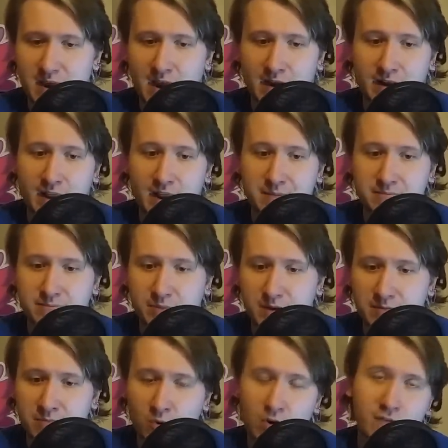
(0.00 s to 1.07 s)
and I am
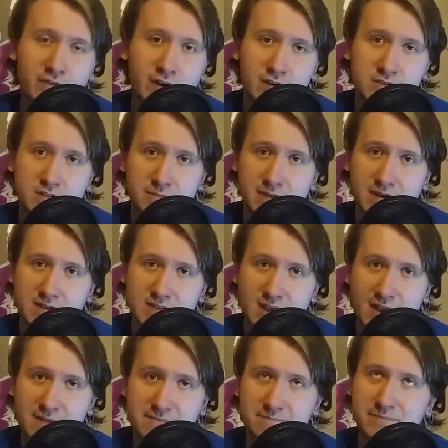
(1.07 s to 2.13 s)
putting more videos up at a
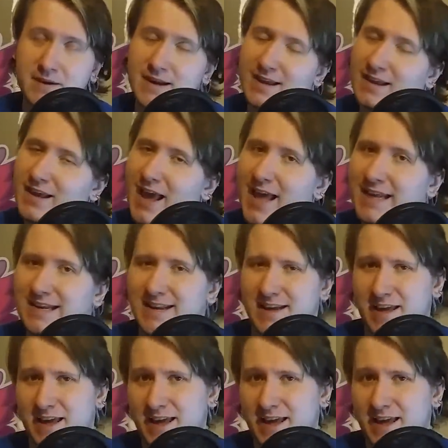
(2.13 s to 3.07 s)
time, but again,